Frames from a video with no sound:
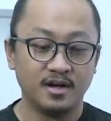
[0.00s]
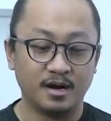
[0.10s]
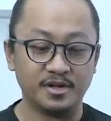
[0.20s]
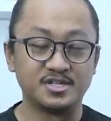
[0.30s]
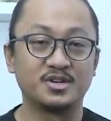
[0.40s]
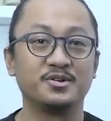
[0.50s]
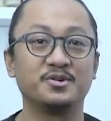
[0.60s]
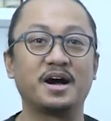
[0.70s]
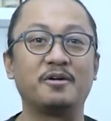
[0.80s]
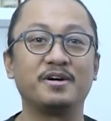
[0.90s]
I'm gonna show
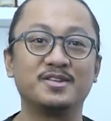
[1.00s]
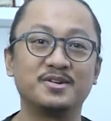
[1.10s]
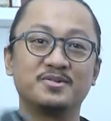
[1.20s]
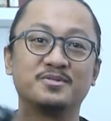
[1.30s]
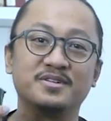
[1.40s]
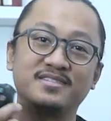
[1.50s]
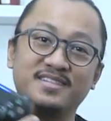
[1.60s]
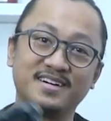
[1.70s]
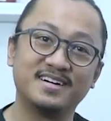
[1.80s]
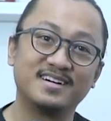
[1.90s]
you how I do with
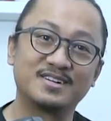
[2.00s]
the